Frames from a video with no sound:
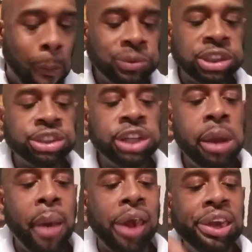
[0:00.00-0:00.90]
let see
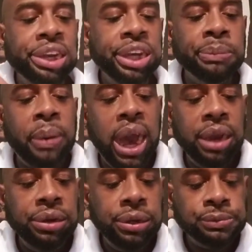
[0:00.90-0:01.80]
about getting it
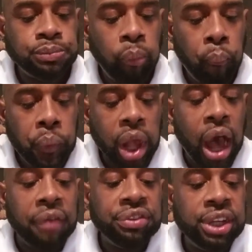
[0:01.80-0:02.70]
patented.
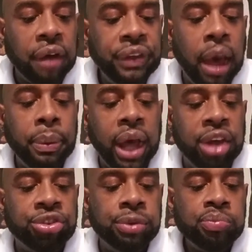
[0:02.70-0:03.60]
I've sent off the
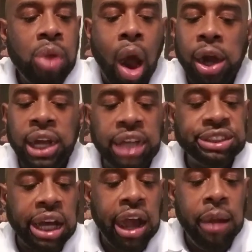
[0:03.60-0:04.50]
application. It has
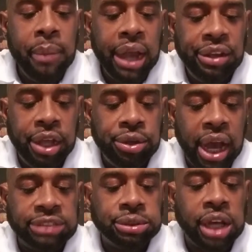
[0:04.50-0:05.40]
not came back yet, you
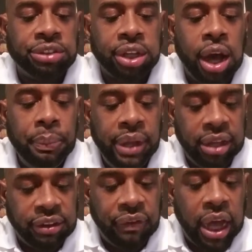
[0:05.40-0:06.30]
guys, because the company
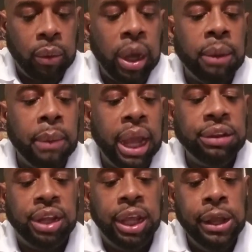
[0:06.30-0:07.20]
has to find a way to make
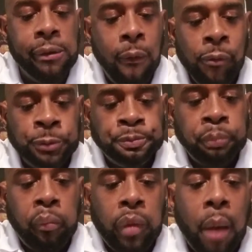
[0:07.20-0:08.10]
the
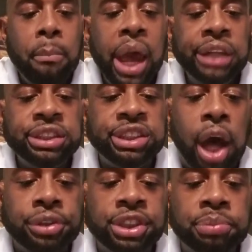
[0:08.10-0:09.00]
make the
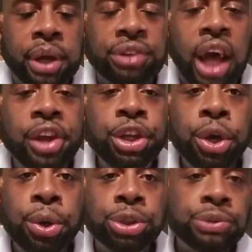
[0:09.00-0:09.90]
sauces because I
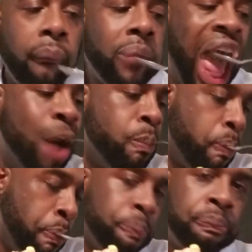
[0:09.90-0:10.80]
use
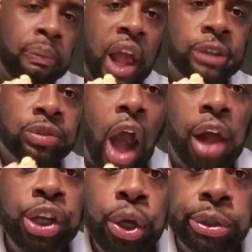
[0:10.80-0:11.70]
I
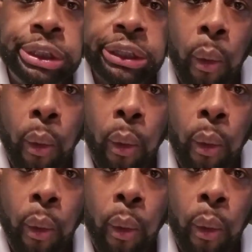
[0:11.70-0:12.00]
use